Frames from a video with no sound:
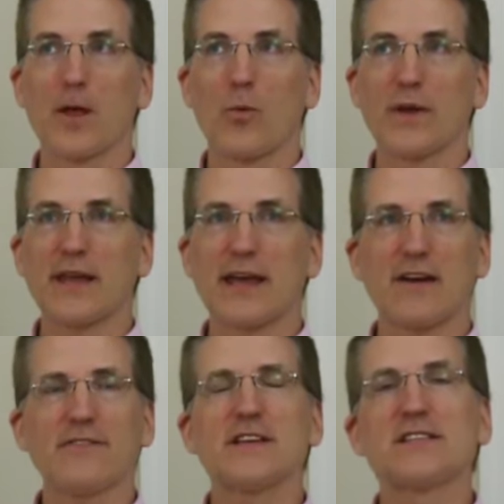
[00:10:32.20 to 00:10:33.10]
when they
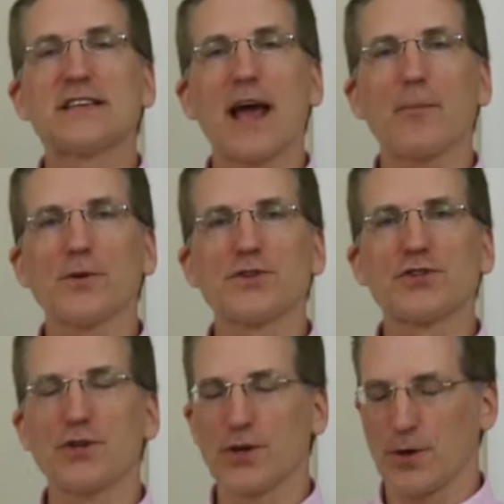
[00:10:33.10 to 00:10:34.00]
give these samples
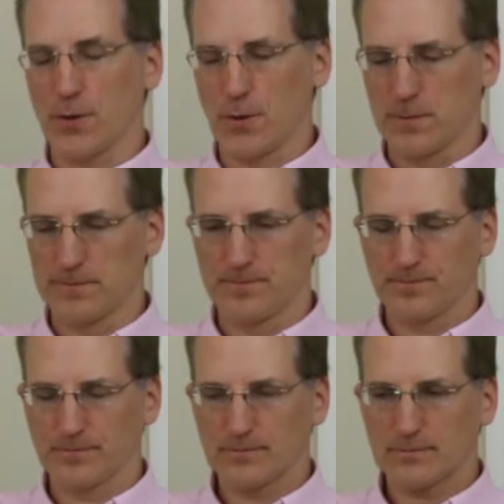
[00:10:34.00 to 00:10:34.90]
to you,
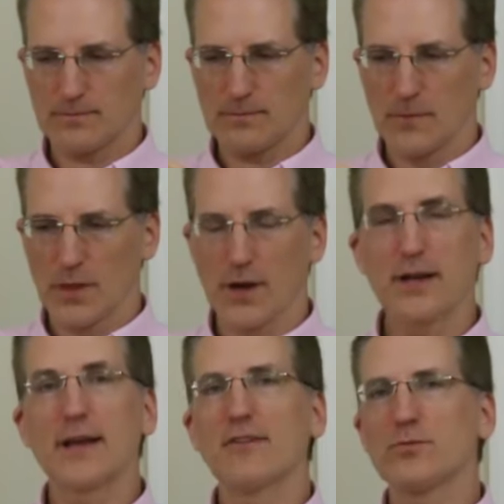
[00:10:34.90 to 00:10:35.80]
they're
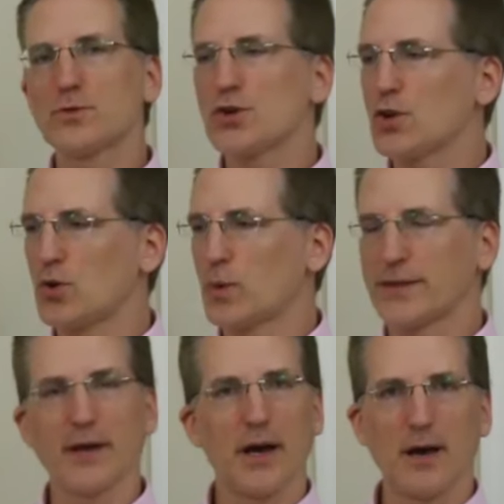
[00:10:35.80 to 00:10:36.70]
going to give them to you
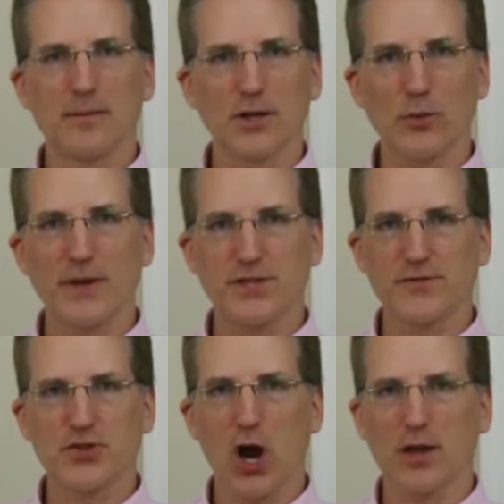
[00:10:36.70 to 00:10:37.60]
with a little piece
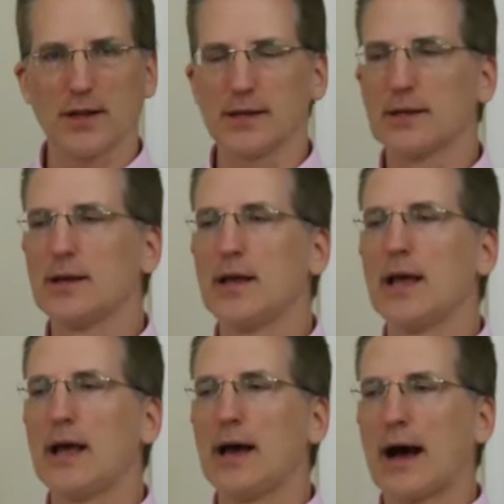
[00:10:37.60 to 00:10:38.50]
of chocolate.
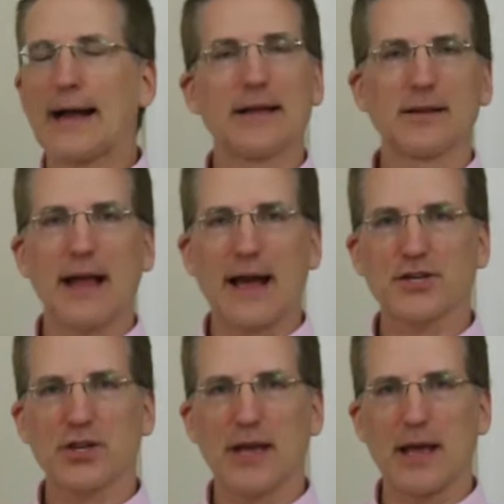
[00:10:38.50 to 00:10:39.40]
I didn't
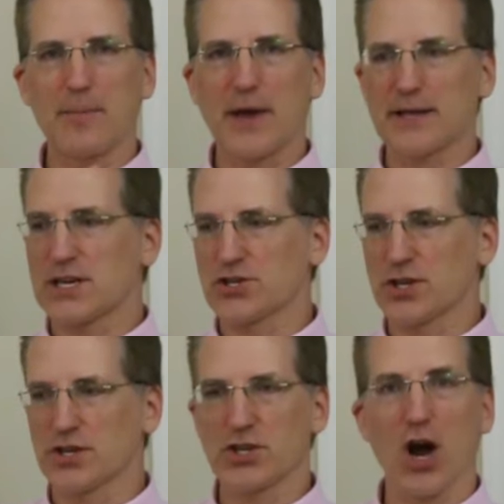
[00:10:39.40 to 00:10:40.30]
actually pay attention
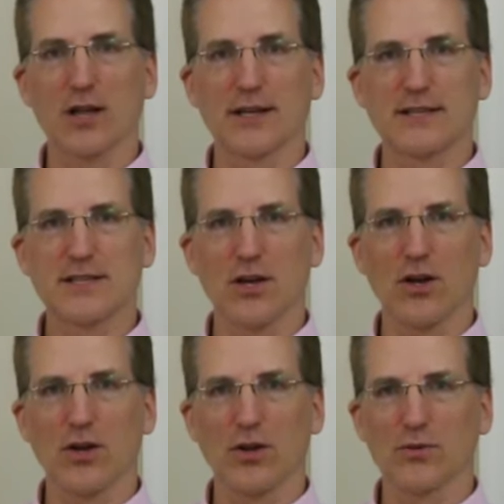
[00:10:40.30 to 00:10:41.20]
to the chocolate
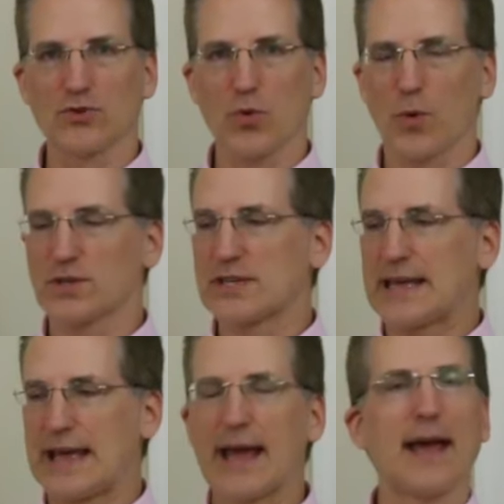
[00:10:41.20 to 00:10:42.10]
till towards
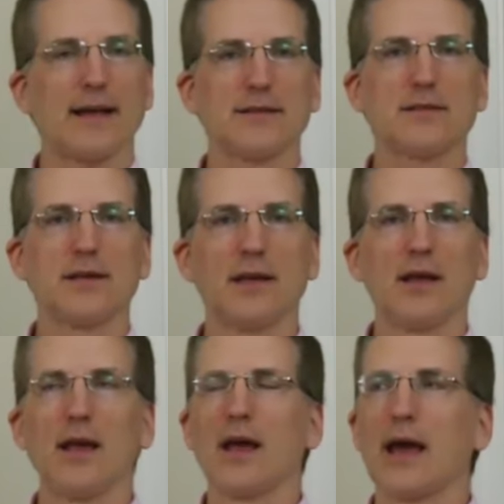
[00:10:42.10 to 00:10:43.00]
the end.
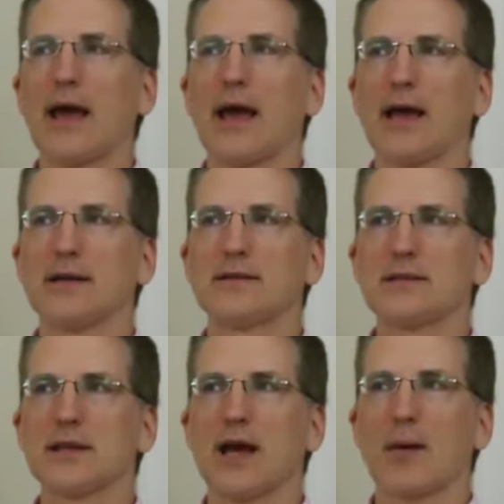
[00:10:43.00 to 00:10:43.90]
And
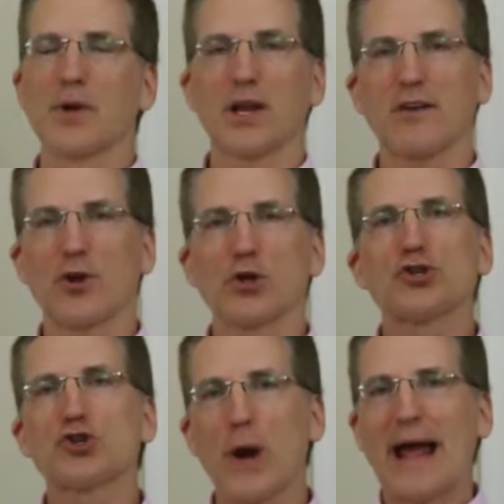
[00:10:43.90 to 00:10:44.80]
I'm going to give you a
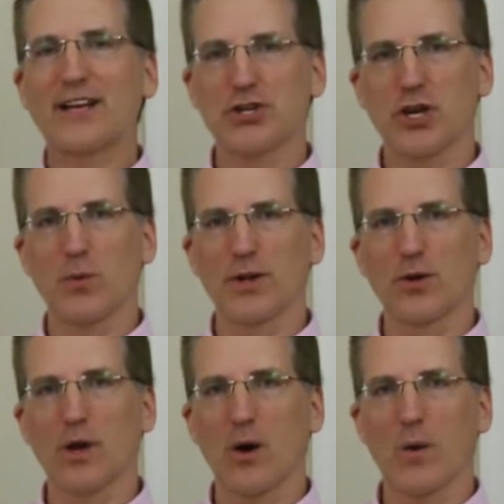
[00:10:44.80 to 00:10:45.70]
strategy when
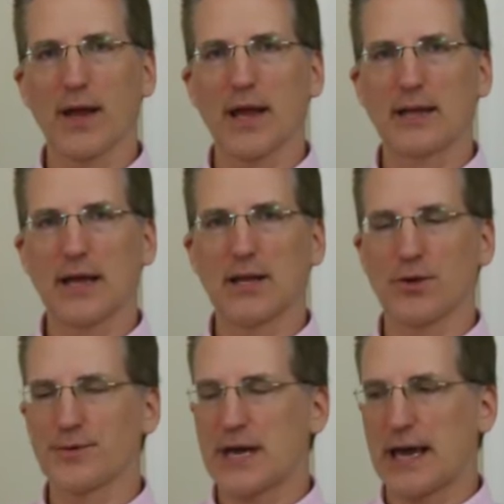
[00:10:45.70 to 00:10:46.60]
you go in and
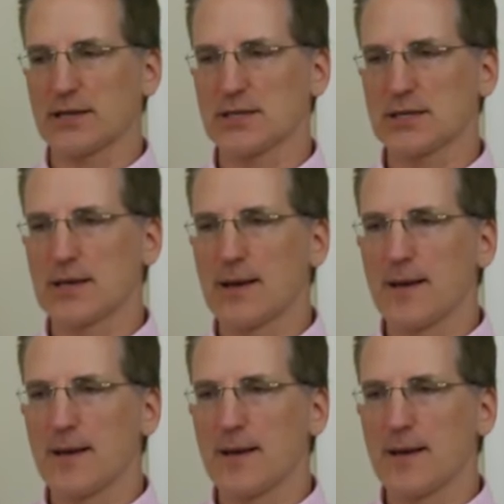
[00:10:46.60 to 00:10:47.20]
you taste.